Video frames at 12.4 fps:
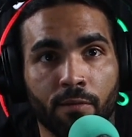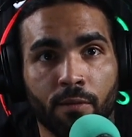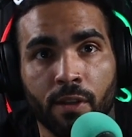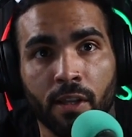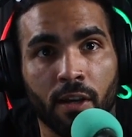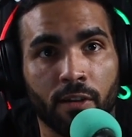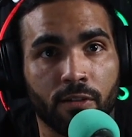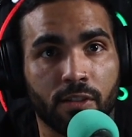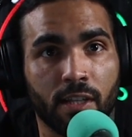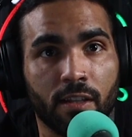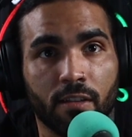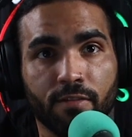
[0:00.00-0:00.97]
really
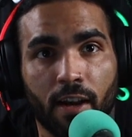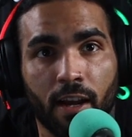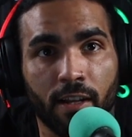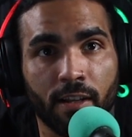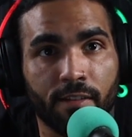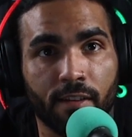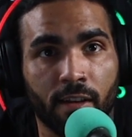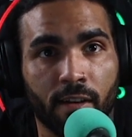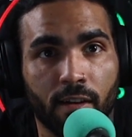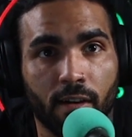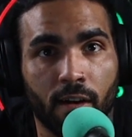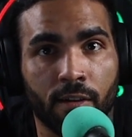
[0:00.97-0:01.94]
understand the financing
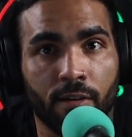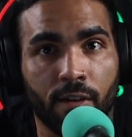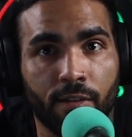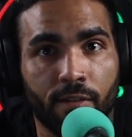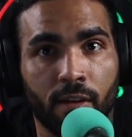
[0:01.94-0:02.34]
underneath it.